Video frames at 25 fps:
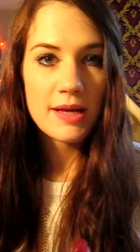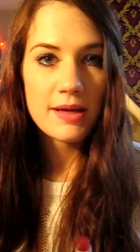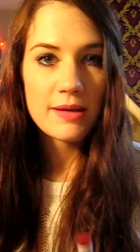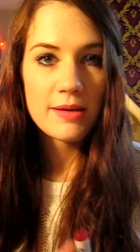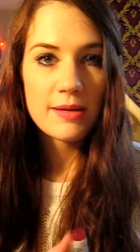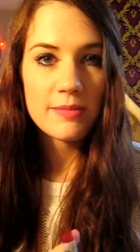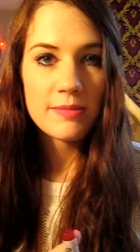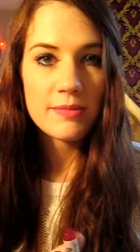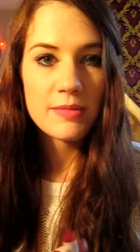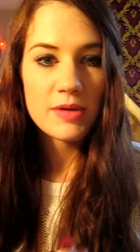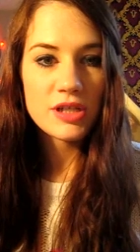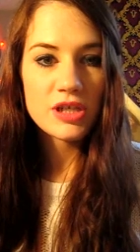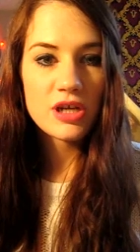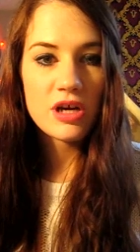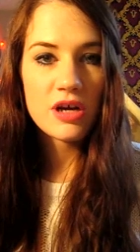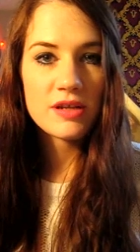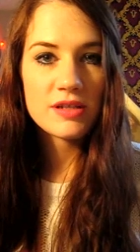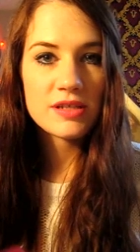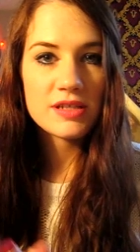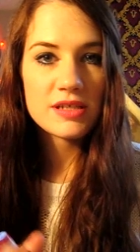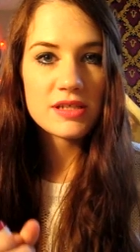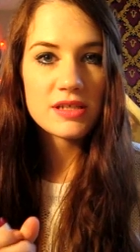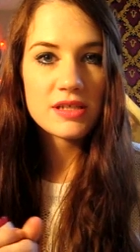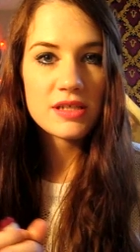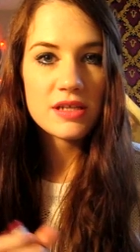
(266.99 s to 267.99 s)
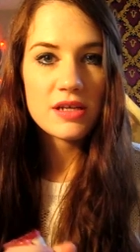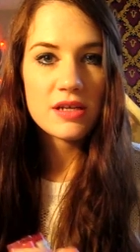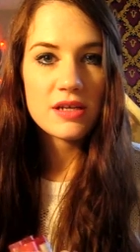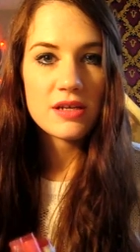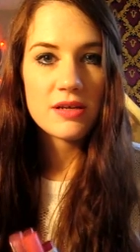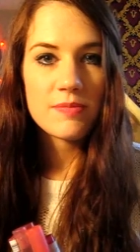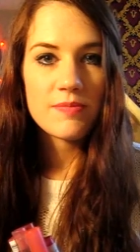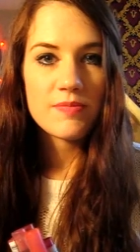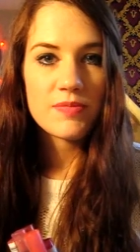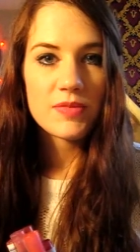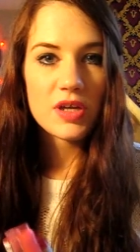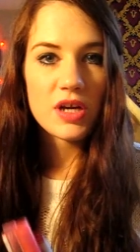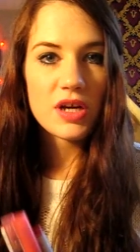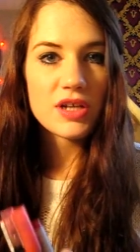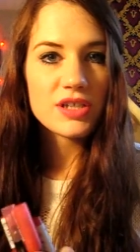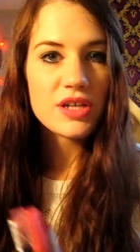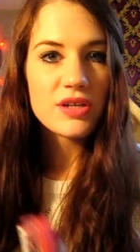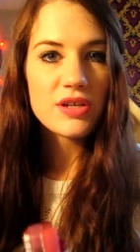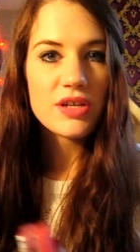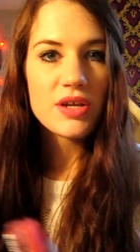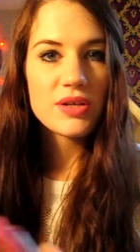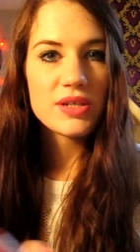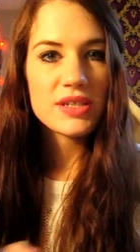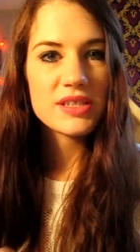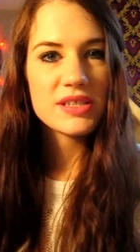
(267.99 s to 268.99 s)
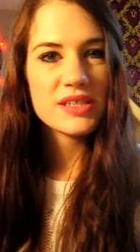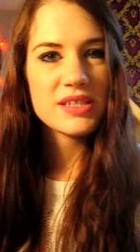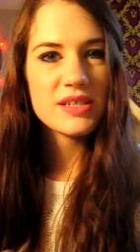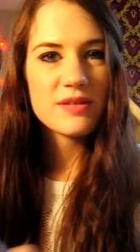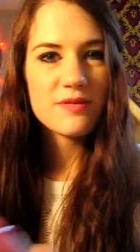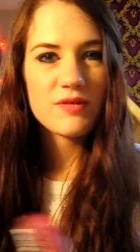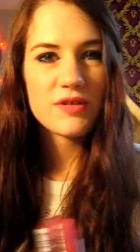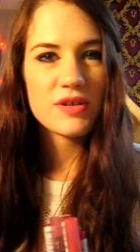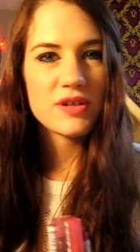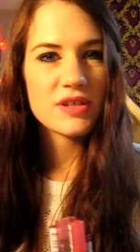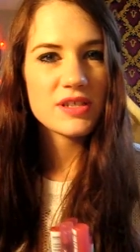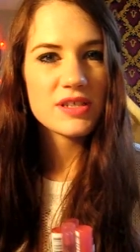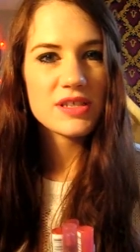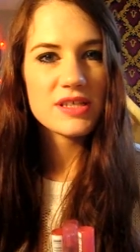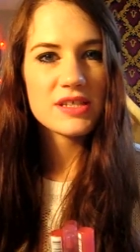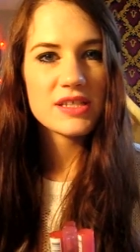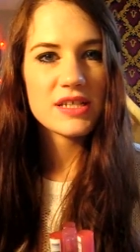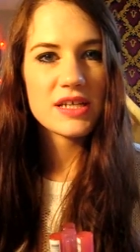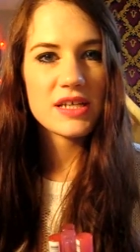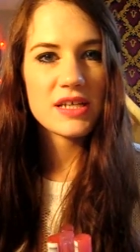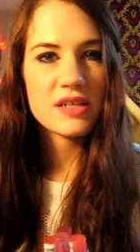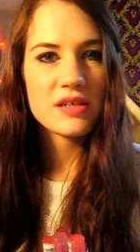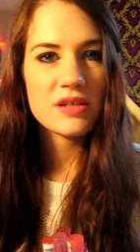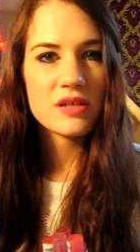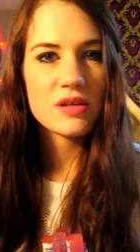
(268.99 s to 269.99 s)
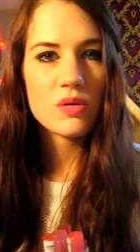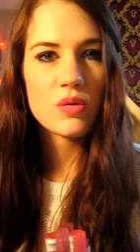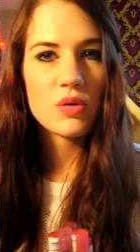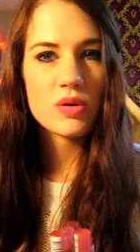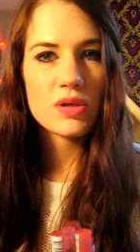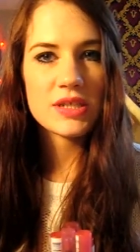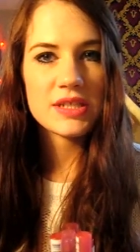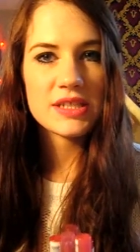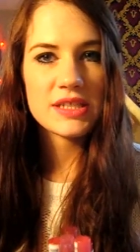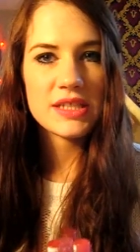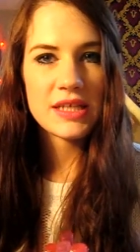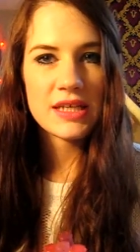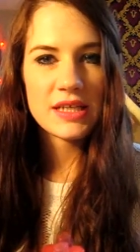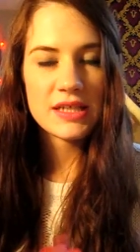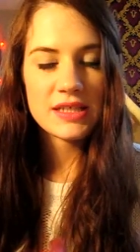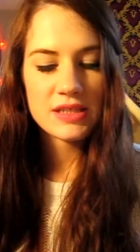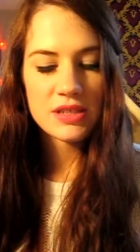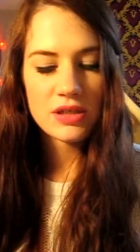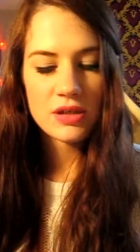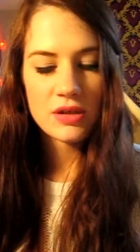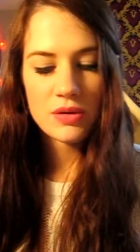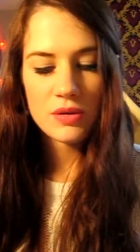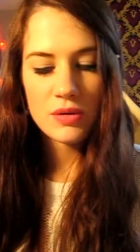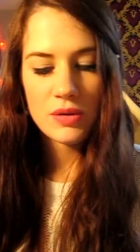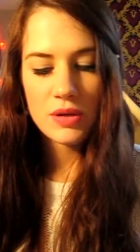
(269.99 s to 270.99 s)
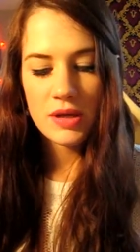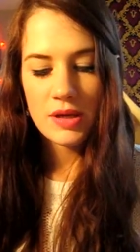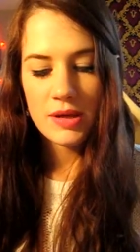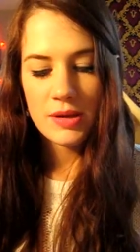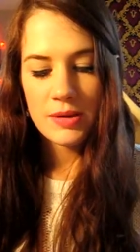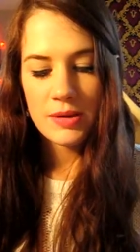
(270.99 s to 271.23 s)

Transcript: Um, I can't I don't notice a difference in quality so